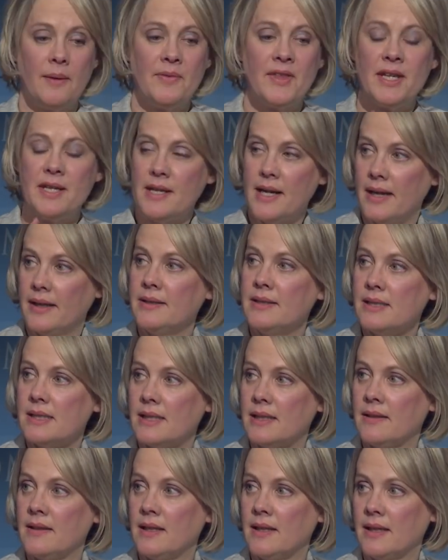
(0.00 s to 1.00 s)
the nuns
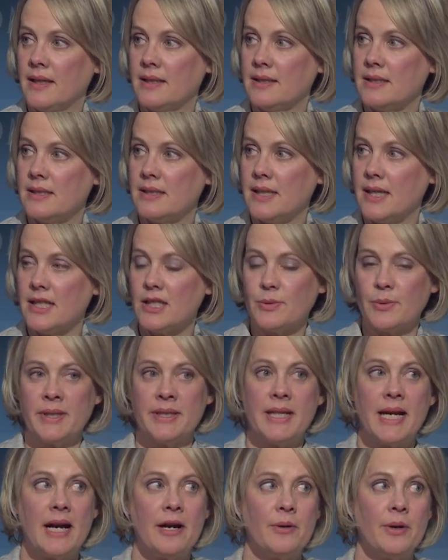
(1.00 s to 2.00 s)
in the United States will
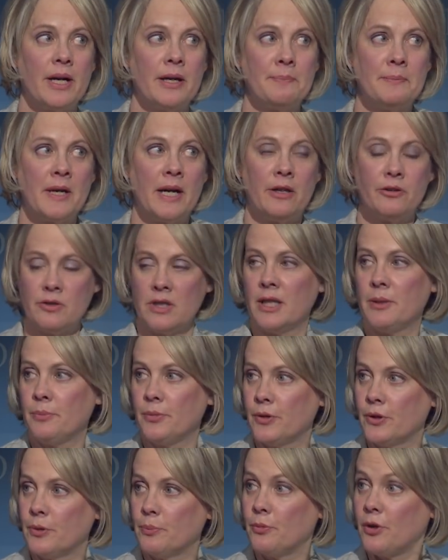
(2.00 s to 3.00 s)
now
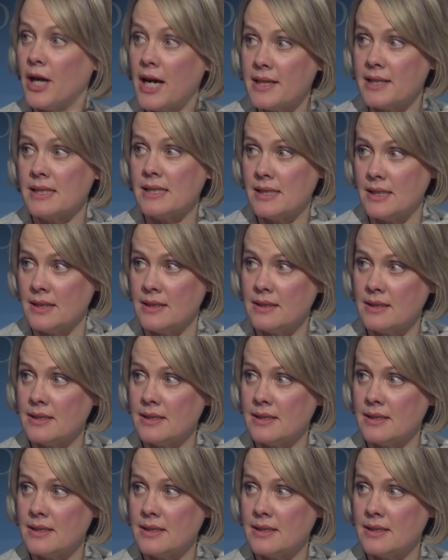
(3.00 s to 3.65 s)
outnumber Protestants.